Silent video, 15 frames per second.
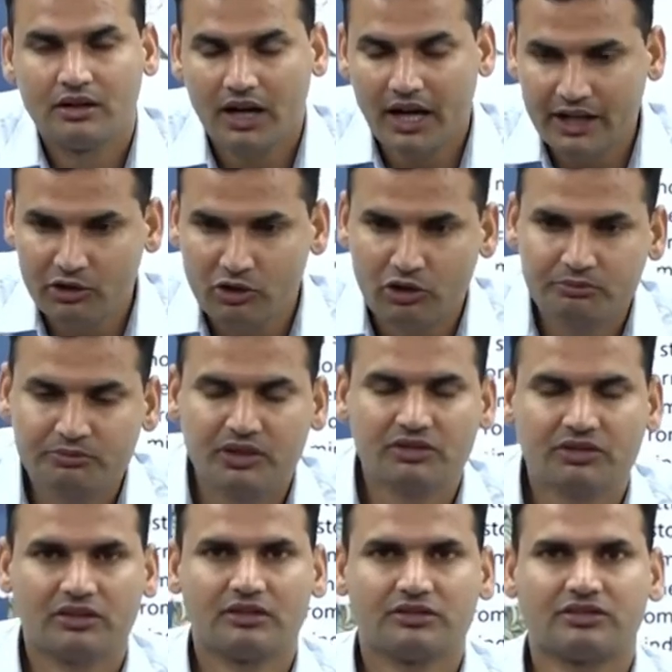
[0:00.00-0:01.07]
I hope
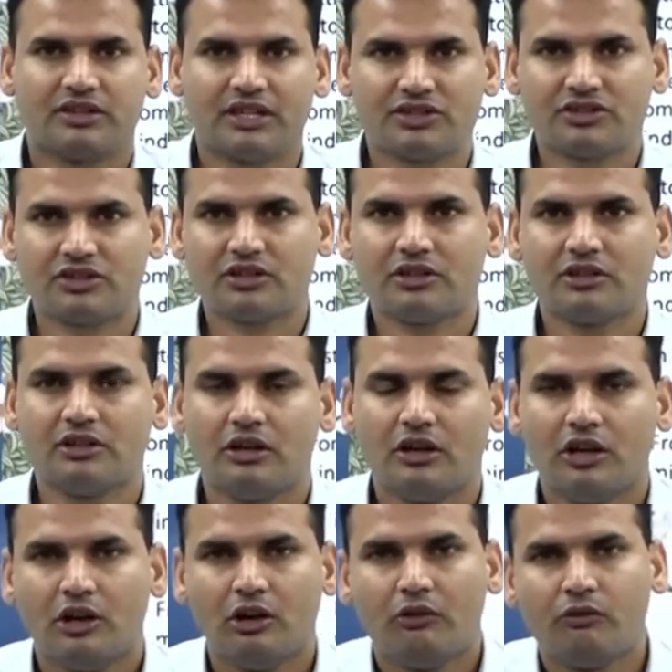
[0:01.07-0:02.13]
this session
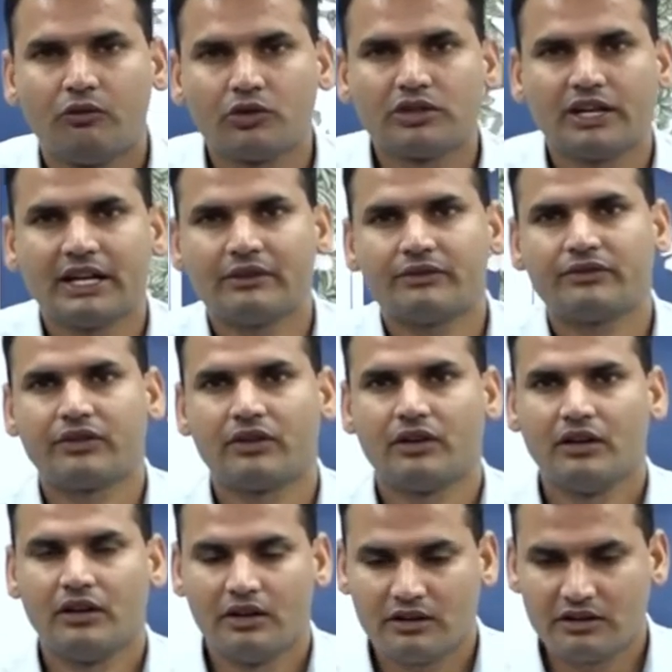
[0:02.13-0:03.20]
would have
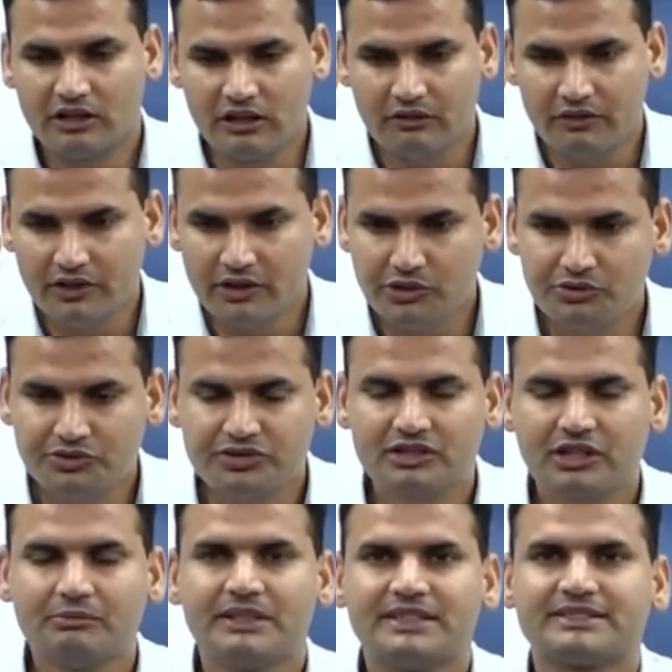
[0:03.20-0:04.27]
given you
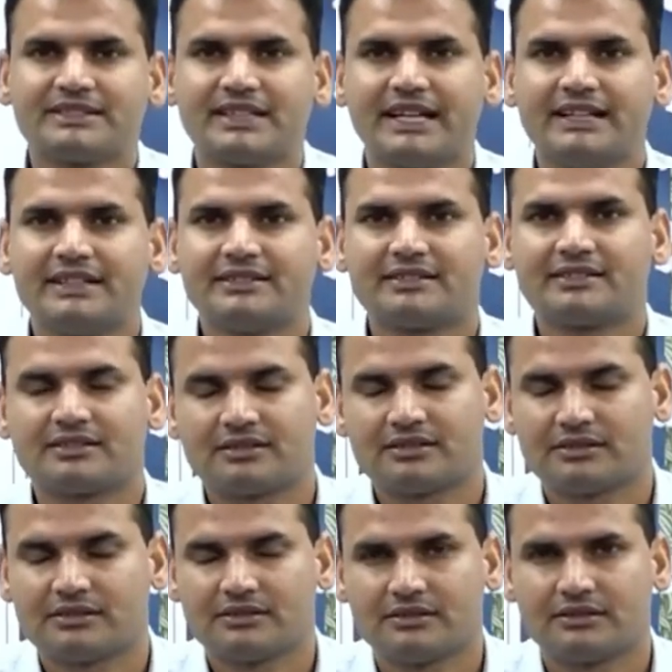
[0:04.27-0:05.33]
some
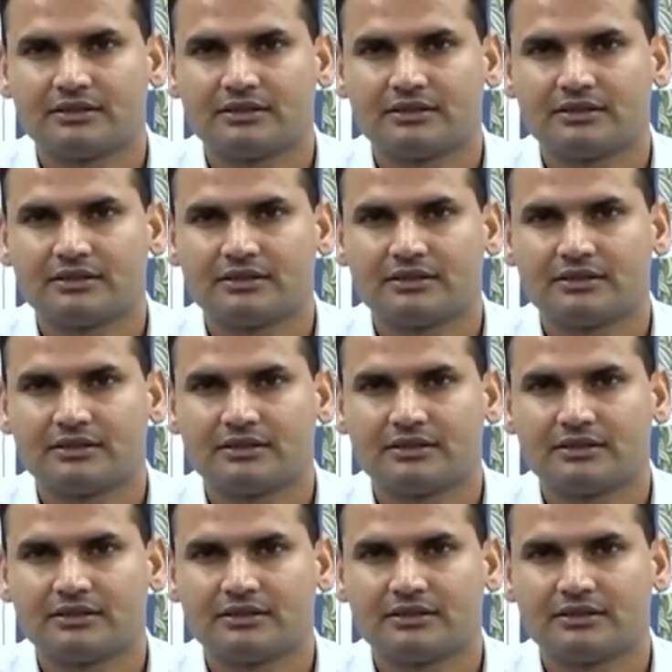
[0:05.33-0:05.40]
insights.